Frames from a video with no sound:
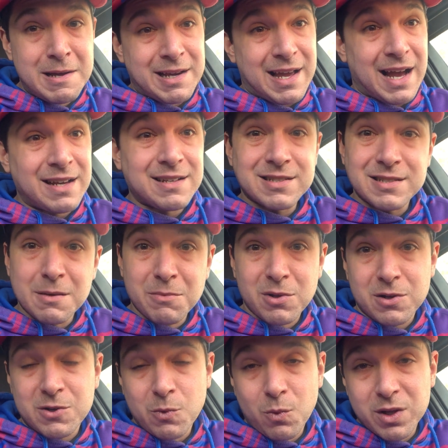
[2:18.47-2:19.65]
kind of
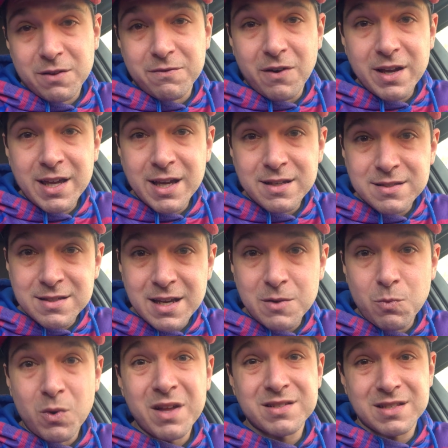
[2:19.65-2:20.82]
similar to what the Vikings did
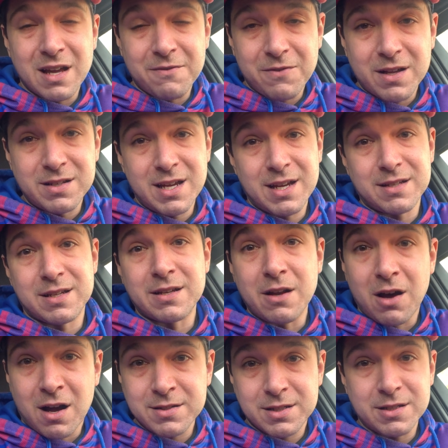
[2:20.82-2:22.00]
with Stephon Diggs and
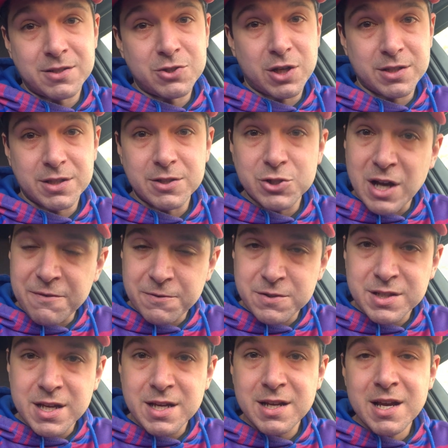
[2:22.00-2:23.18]
us and Justin
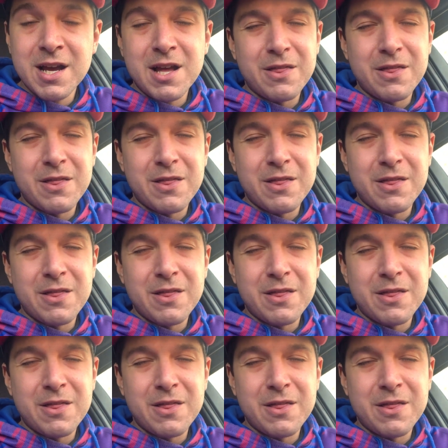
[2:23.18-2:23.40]
Jefferson.